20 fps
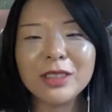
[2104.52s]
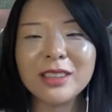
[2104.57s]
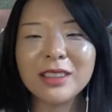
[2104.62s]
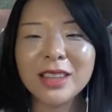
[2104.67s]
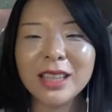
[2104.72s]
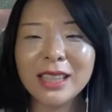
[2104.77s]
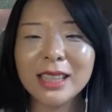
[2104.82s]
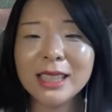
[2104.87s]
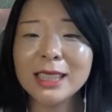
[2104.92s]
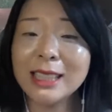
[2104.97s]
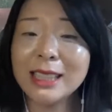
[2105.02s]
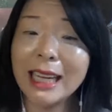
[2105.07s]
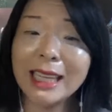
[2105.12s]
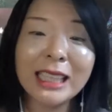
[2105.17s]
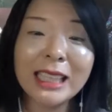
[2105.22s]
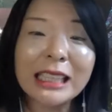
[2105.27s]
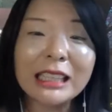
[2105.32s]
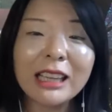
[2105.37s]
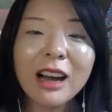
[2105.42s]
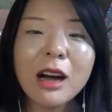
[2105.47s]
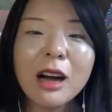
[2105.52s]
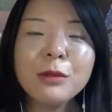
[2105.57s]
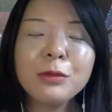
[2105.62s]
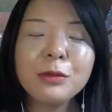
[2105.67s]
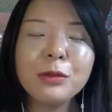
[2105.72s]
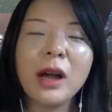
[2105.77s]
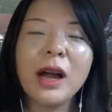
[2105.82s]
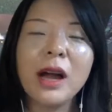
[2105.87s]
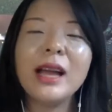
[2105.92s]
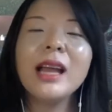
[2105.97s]
think second of,
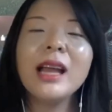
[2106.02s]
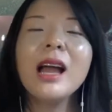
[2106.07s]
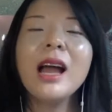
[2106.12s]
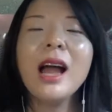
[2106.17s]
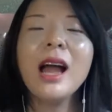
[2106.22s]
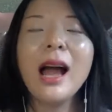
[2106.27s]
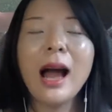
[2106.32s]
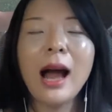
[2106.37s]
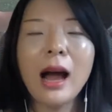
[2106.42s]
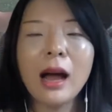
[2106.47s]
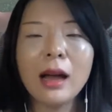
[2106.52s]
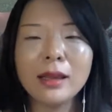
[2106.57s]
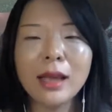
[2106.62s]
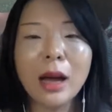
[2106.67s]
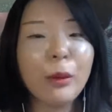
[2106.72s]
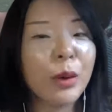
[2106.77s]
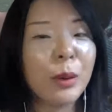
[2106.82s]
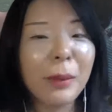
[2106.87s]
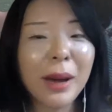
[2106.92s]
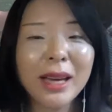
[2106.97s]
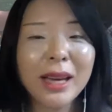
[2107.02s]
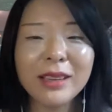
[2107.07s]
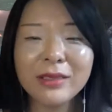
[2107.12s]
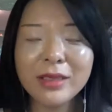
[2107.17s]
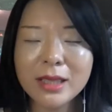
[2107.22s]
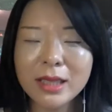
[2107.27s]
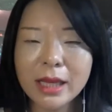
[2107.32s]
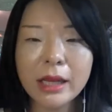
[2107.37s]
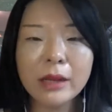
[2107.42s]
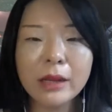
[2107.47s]
right? That we might
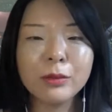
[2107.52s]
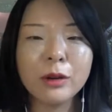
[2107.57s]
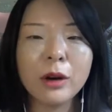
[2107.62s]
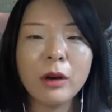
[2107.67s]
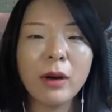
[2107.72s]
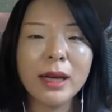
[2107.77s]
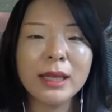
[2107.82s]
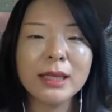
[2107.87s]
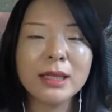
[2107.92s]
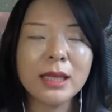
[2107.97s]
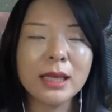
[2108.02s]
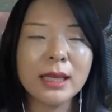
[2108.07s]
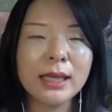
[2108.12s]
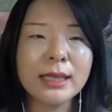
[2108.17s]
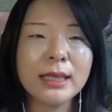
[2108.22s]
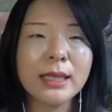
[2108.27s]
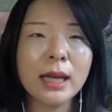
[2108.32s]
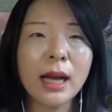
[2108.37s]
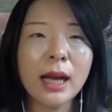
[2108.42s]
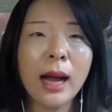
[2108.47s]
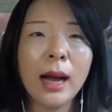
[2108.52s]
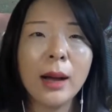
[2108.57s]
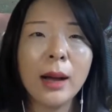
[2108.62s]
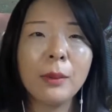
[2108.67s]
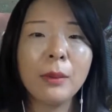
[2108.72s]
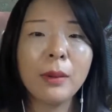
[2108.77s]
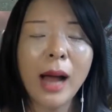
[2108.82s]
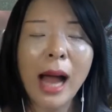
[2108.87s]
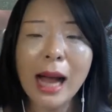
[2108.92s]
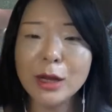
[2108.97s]
even take for granted,
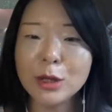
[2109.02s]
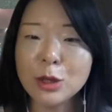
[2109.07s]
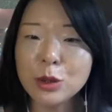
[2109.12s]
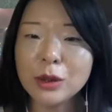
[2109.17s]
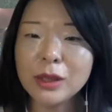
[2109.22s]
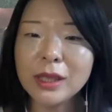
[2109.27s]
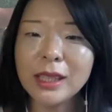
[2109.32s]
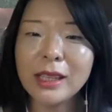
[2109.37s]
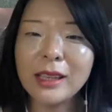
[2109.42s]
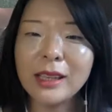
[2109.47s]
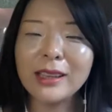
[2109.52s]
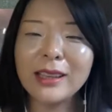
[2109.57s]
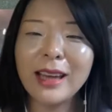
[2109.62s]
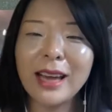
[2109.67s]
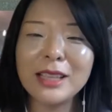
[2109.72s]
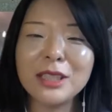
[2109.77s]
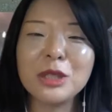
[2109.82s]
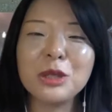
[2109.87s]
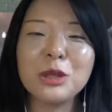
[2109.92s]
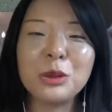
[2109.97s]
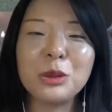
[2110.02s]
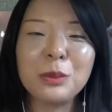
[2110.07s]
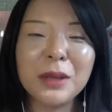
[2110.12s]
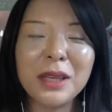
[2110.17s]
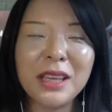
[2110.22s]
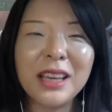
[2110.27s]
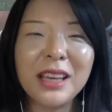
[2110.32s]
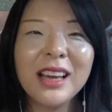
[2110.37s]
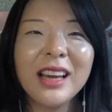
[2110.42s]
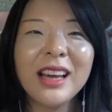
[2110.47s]
actually gets to
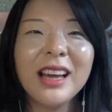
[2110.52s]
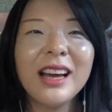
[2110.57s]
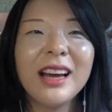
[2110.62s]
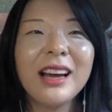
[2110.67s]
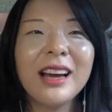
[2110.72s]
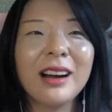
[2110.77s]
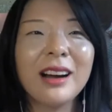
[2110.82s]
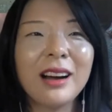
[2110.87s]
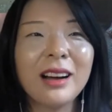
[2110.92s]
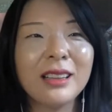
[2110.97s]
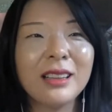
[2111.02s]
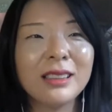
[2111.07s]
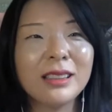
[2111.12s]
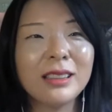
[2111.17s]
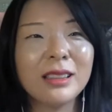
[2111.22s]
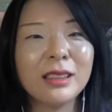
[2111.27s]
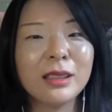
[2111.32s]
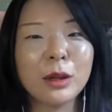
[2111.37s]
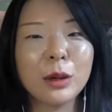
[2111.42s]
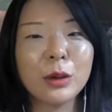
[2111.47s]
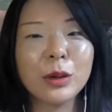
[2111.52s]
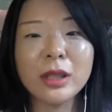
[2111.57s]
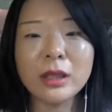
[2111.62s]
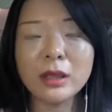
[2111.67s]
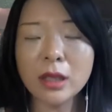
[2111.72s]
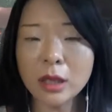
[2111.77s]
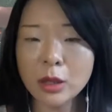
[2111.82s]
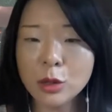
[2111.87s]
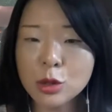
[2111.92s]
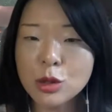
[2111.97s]
be,
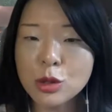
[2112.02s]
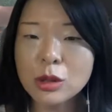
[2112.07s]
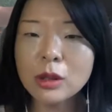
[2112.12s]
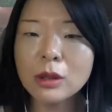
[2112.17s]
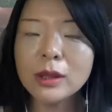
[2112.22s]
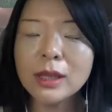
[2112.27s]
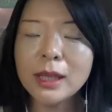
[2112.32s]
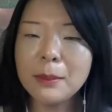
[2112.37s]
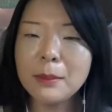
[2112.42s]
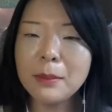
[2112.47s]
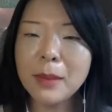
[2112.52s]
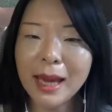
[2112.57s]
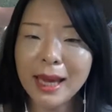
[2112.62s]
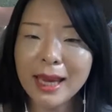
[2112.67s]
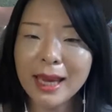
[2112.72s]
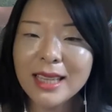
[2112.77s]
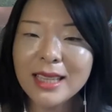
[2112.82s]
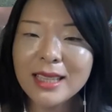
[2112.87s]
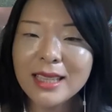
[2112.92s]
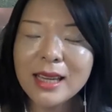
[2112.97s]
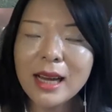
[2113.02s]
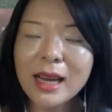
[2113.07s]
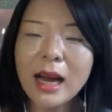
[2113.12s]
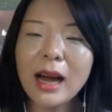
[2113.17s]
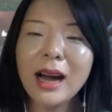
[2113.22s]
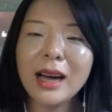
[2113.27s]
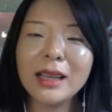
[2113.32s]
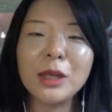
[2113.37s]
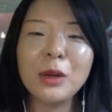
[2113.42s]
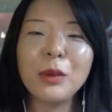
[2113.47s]
intentionally made.
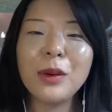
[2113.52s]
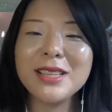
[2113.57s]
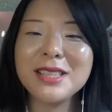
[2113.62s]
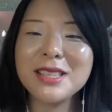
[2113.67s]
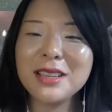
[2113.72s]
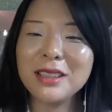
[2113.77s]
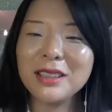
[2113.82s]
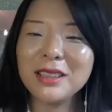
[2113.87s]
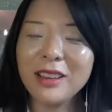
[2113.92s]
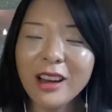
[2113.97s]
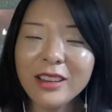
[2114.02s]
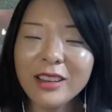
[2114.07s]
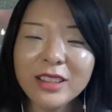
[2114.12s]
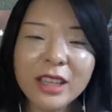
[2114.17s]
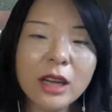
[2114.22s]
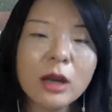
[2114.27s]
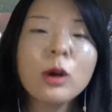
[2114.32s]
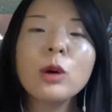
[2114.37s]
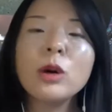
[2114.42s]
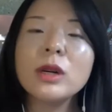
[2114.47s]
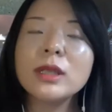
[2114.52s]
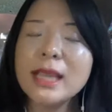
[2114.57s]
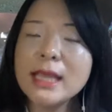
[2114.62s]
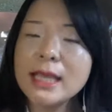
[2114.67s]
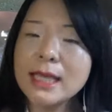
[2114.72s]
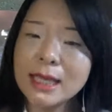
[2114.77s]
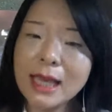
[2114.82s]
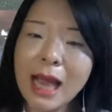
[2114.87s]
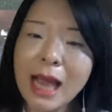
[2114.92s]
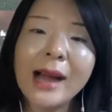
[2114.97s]
Otherwise, they're not there. Or the
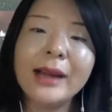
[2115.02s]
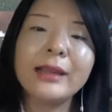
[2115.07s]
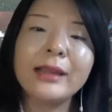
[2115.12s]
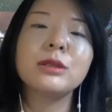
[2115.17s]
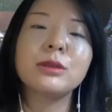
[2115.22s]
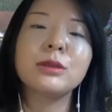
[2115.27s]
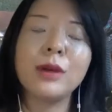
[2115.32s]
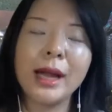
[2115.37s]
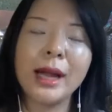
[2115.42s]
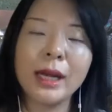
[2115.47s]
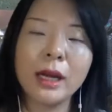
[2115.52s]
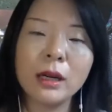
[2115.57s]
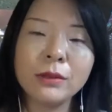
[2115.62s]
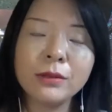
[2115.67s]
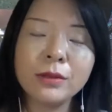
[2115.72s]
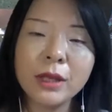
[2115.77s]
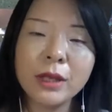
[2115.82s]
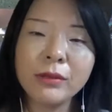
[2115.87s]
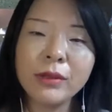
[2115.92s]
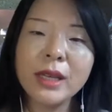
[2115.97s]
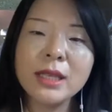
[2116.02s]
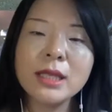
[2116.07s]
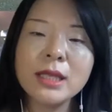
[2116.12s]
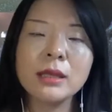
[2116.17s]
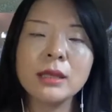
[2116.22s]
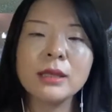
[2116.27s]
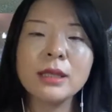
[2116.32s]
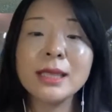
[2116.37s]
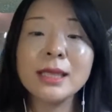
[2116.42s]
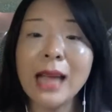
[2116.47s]
sound, right? Of the it's
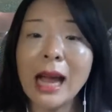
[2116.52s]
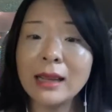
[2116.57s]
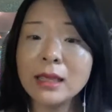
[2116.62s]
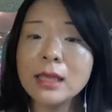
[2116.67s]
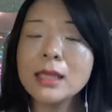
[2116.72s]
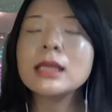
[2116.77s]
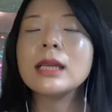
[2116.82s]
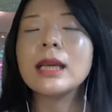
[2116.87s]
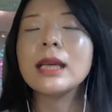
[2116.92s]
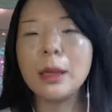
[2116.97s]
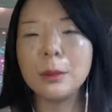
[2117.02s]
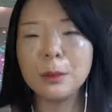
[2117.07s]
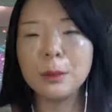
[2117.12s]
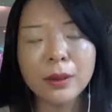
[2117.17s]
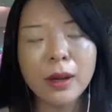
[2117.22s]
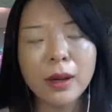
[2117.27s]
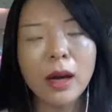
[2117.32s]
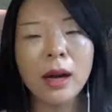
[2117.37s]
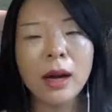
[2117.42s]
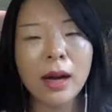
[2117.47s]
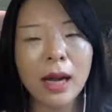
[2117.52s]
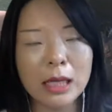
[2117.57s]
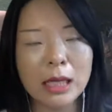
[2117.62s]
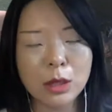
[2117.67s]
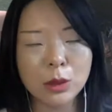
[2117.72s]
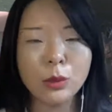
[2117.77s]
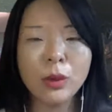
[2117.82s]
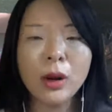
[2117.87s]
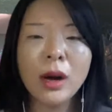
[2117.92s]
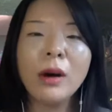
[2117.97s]
a soundscape
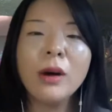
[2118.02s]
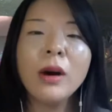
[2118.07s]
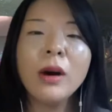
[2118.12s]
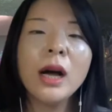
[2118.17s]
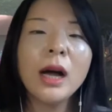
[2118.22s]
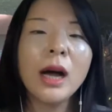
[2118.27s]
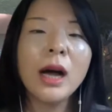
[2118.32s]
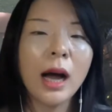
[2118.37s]
as well.